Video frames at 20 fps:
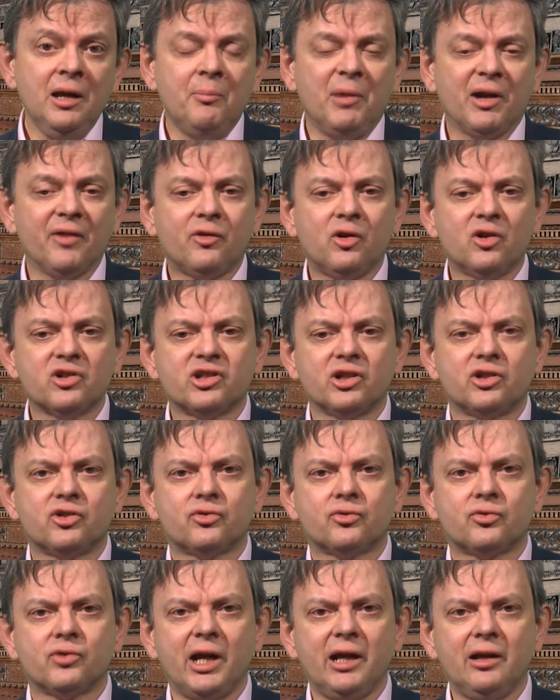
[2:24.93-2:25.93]
But of course, the
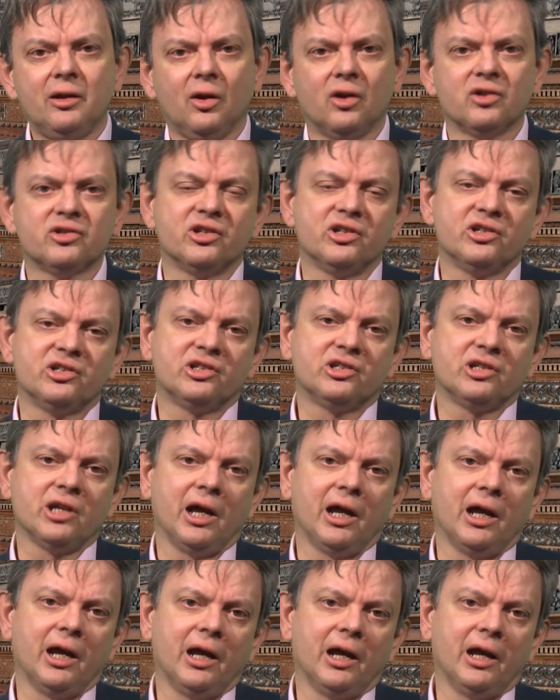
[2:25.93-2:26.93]
trade losses
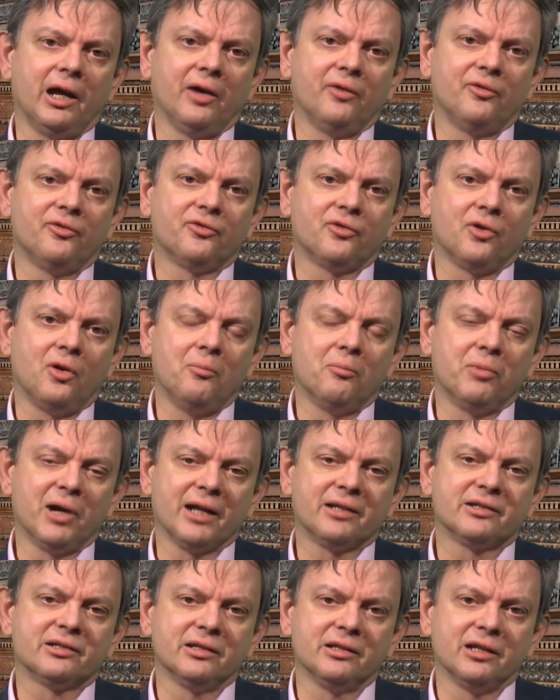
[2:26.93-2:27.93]
from
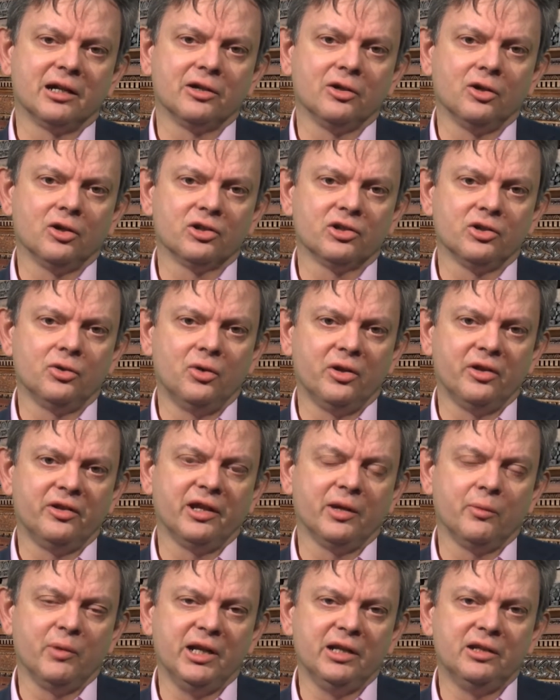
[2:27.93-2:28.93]
Brexit are not the only
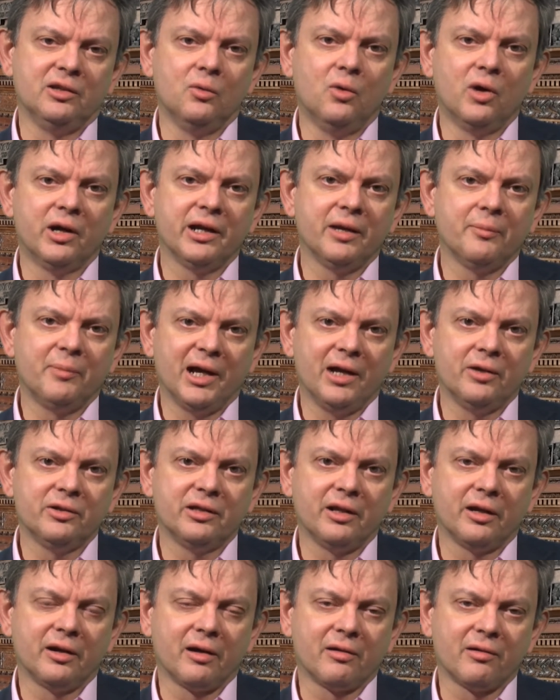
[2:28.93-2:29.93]
thing we need to worry
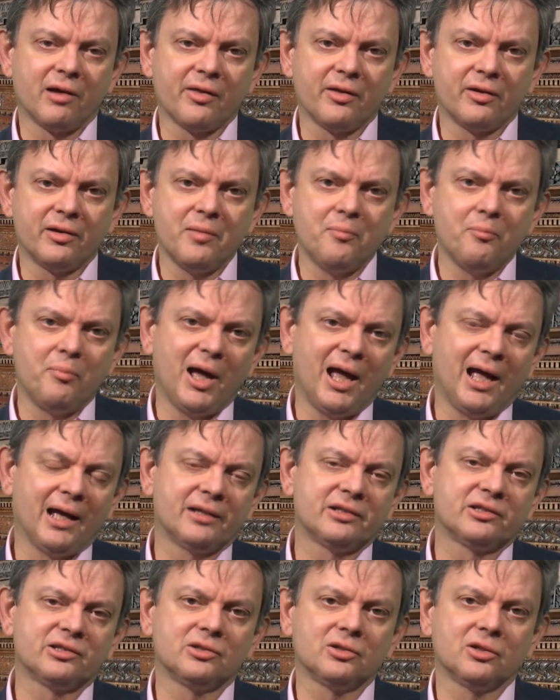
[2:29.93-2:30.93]
about. There are other
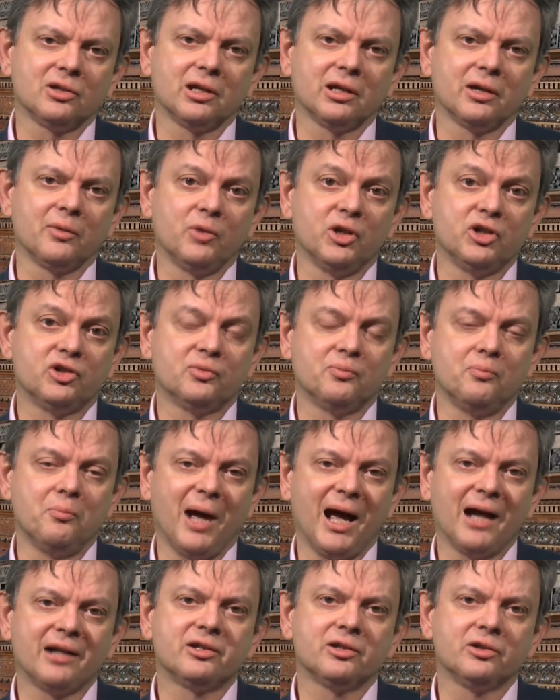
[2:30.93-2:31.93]
impacts which
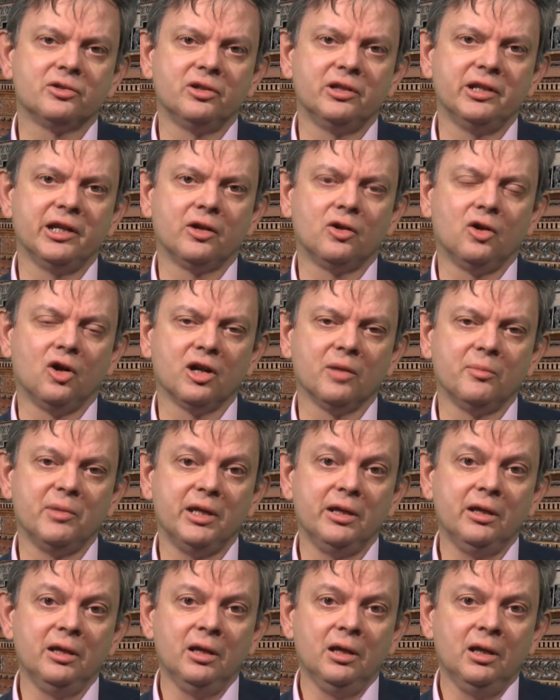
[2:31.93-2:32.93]
matter to the
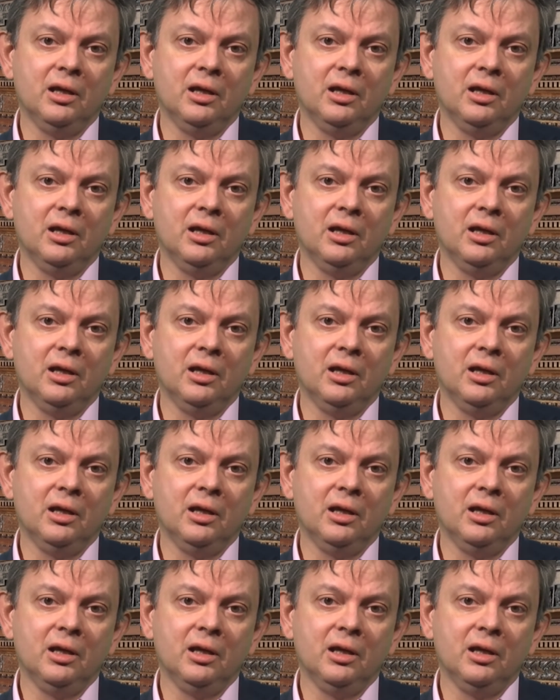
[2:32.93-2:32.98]
economy.